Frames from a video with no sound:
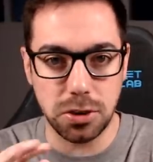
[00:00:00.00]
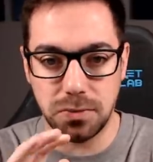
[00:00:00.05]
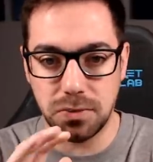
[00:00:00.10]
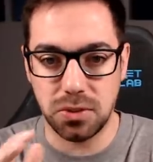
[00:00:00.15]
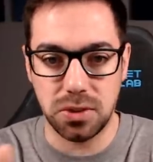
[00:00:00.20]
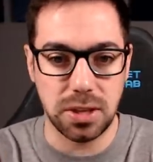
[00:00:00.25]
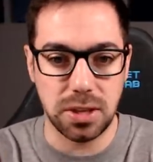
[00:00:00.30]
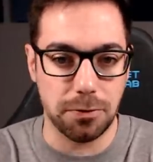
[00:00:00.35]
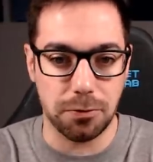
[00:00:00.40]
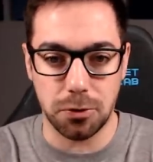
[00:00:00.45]

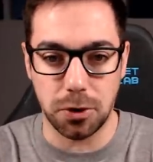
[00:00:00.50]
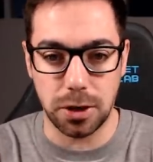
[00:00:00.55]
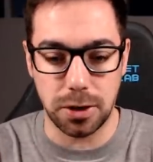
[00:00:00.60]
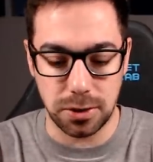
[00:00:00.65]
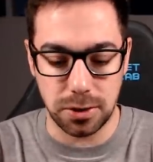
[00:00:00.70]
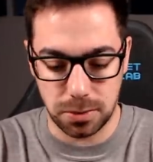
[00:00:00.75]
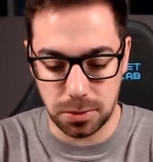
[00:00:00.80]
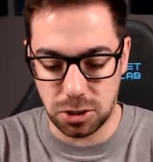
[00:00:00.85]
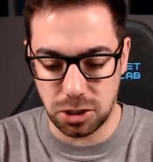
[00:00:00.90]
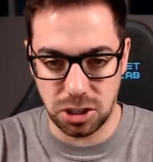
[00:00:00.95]
of
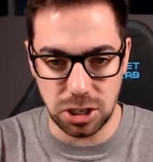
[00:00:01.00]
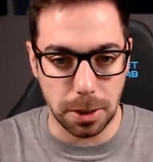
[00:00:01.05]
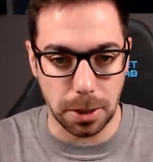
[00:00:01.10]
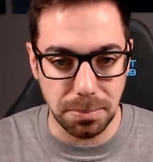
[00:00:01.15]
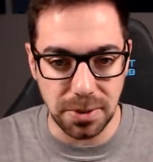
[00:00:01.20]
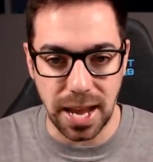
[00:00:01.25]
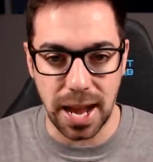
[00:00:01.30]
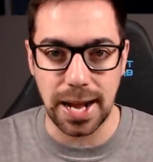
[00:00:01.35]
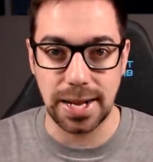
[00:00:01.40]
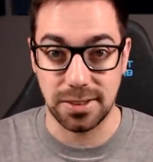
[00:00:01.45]
different
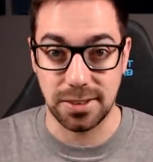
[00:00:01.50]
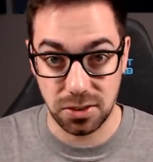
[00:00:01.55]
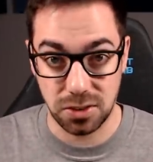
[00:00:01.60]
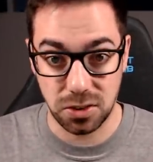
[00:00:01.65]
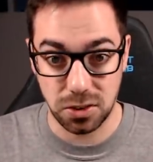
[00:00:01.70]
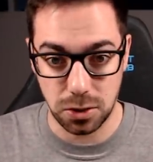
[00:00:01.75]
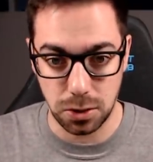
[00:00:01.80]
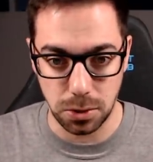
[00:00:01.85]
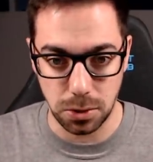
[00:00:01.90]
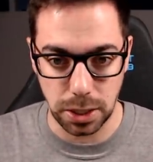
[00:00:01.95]

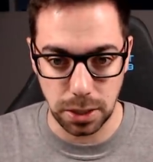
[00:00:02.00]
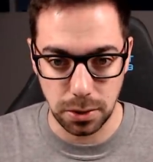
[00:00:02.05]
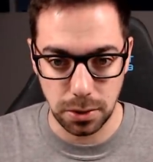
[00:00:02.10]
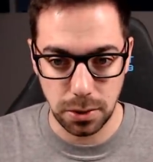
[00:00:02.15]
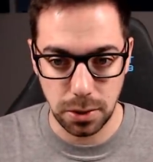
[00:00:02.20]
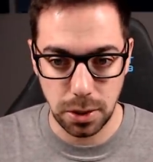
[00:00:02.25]
subtasks to it.